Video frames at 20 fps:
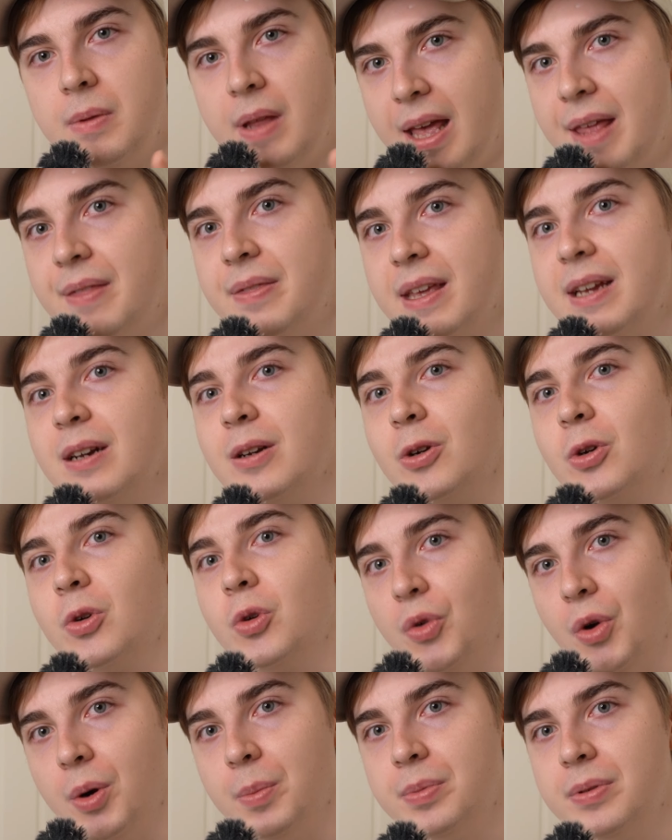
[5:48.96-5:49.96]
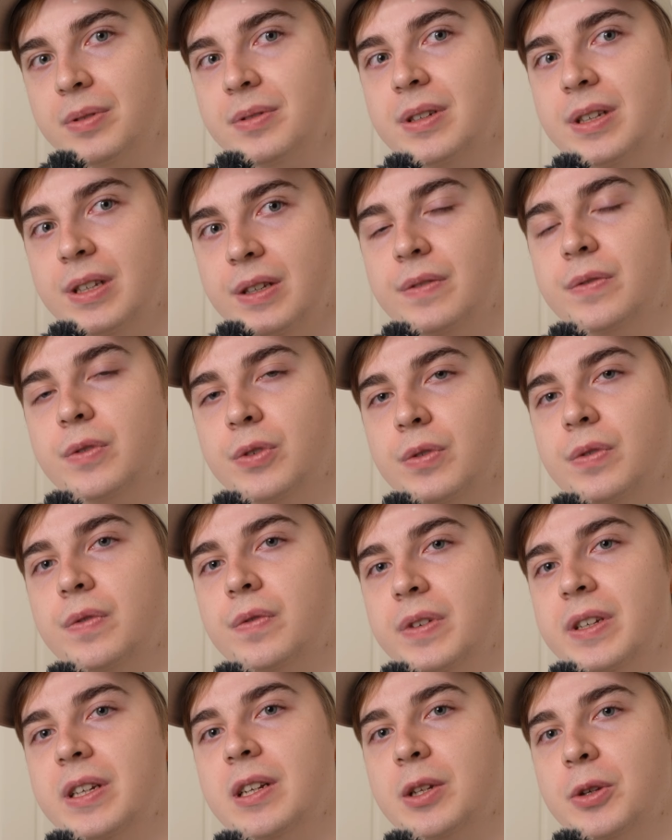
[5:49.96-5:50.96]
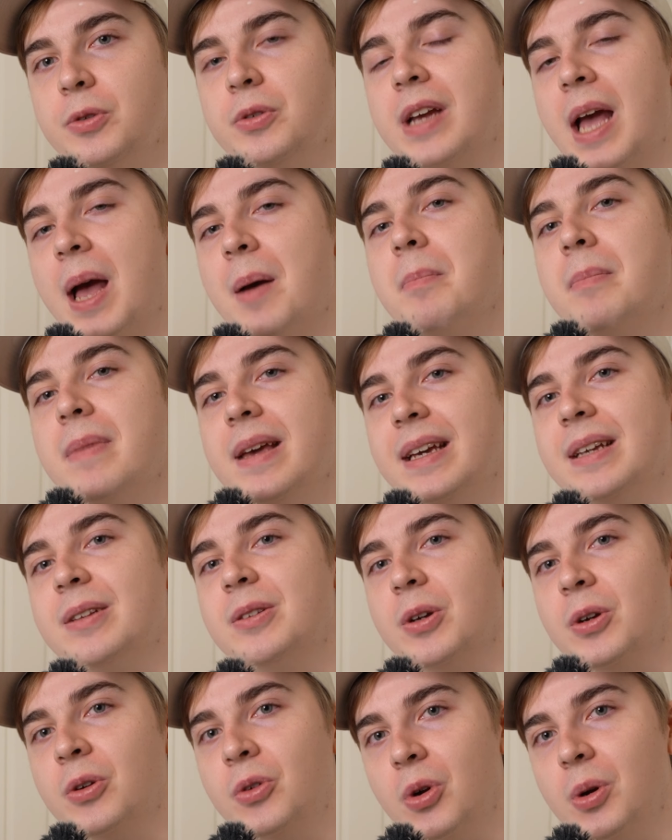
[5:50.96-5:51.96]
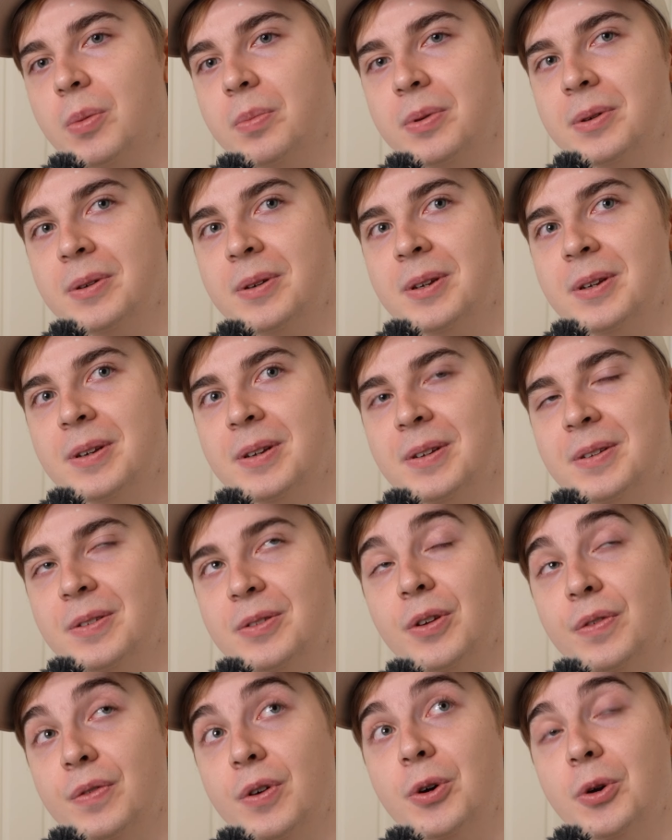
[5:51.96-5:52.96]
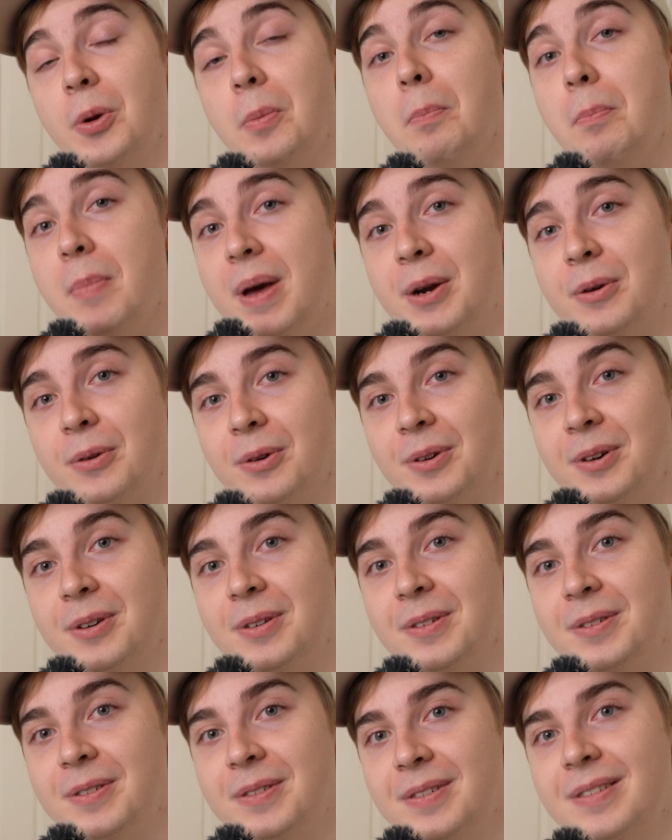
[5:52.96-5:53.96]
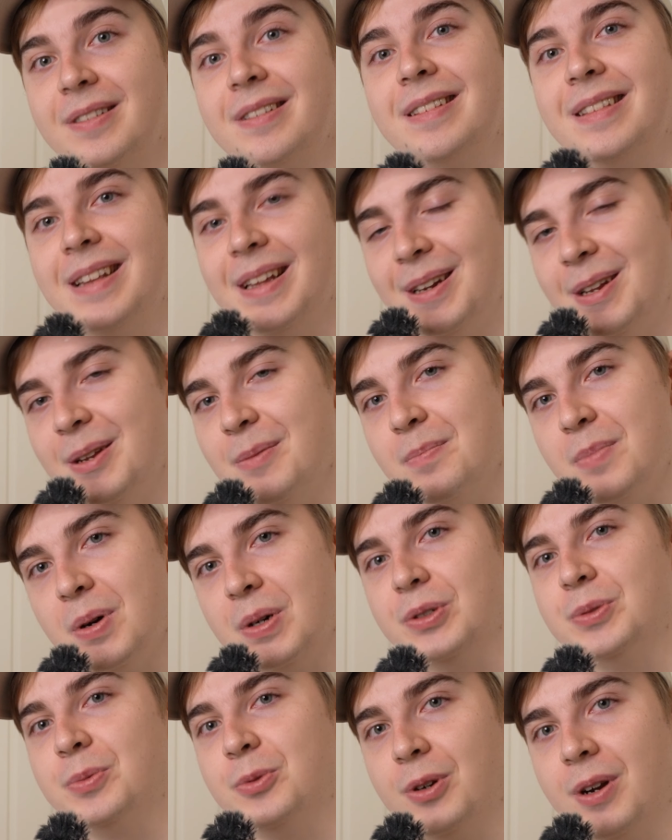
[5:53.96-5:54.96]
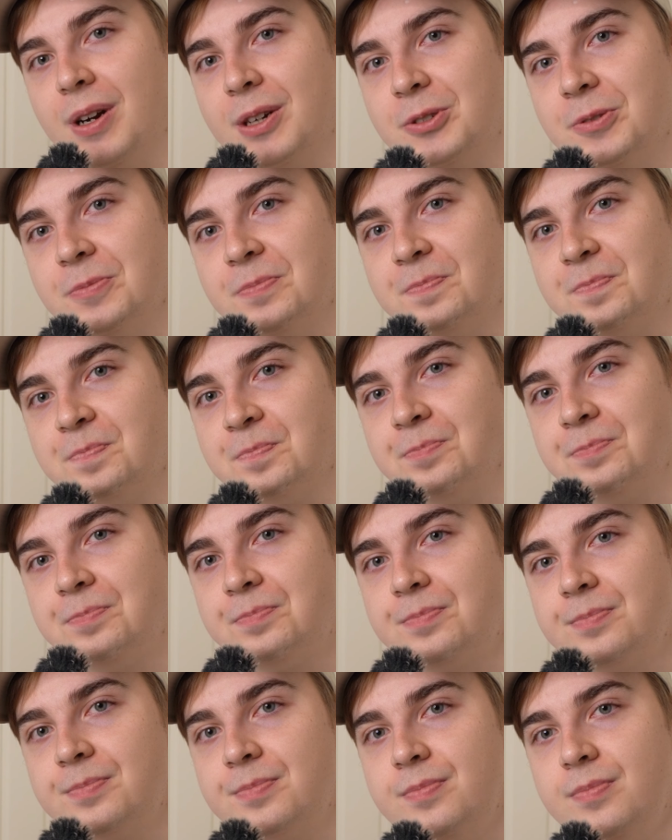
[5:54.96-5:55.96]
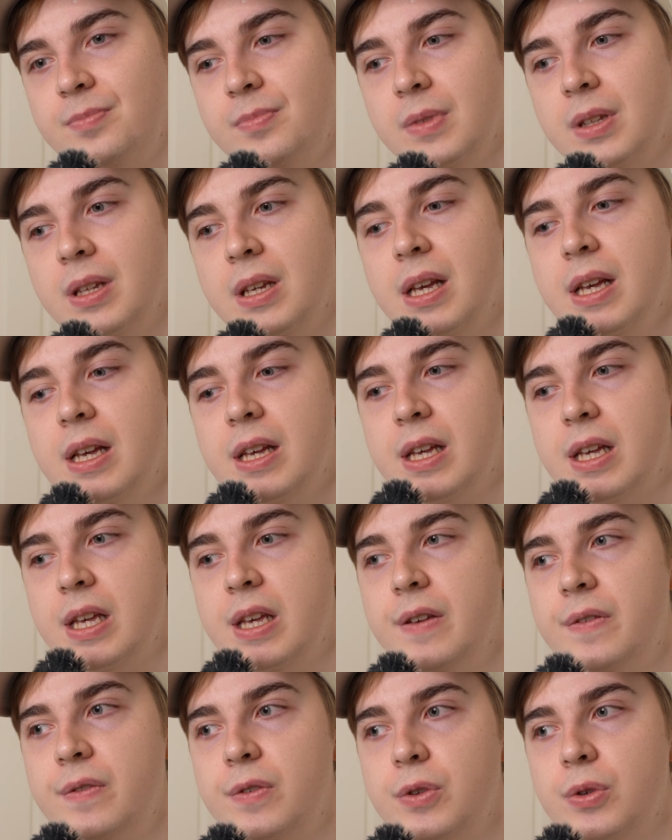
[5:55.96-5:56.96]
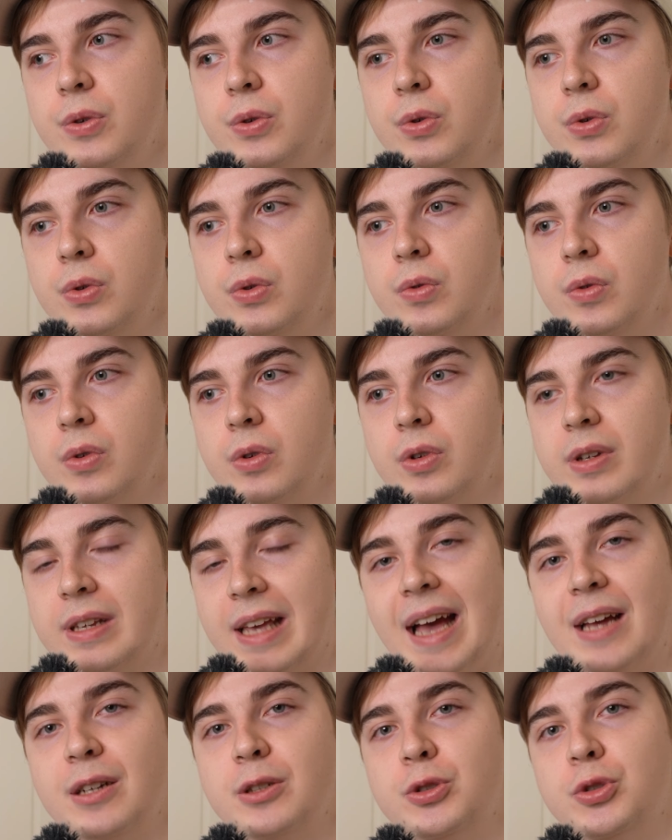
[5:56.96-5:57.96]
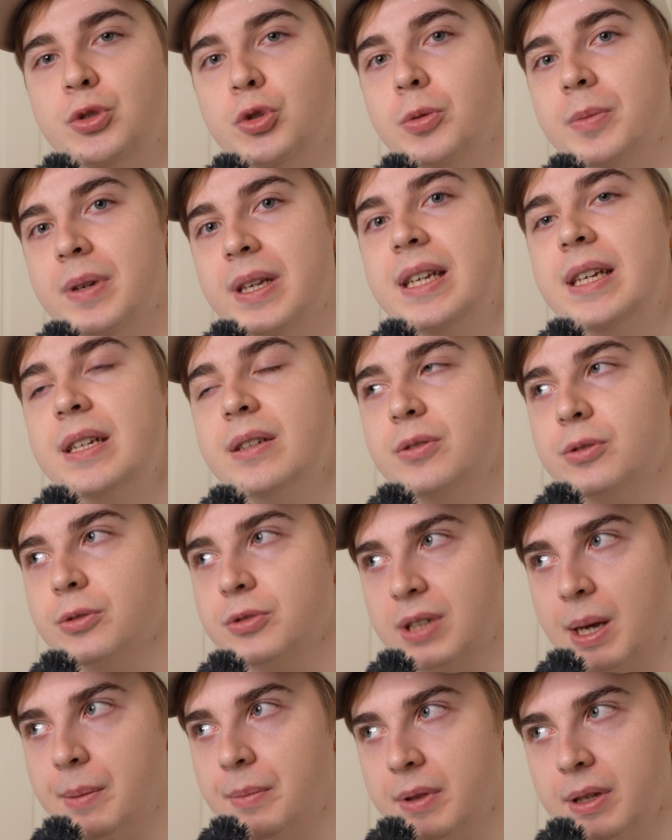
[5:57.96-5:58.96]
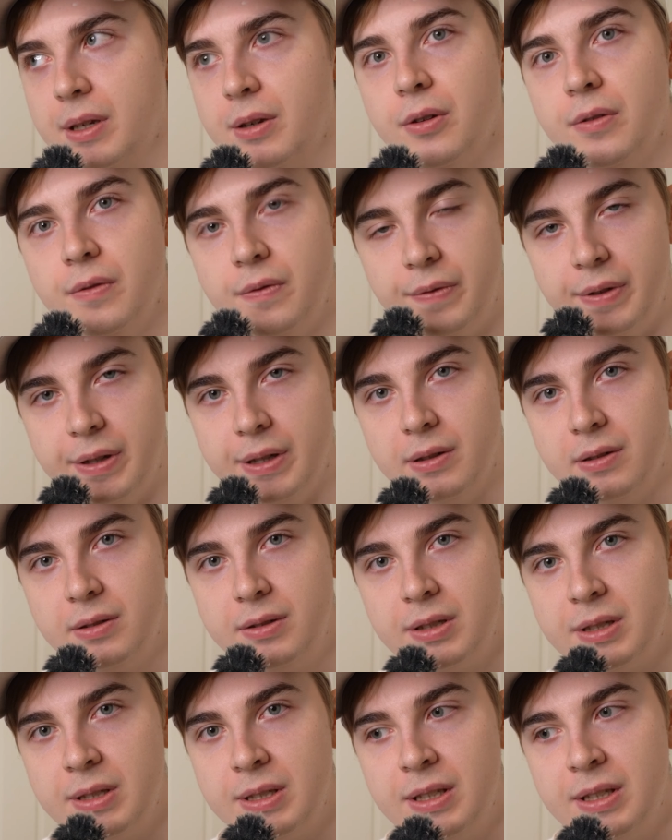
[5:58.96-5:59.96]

and then crop if you feel you can make the photo better than in post-production. If you can zoom into something on field,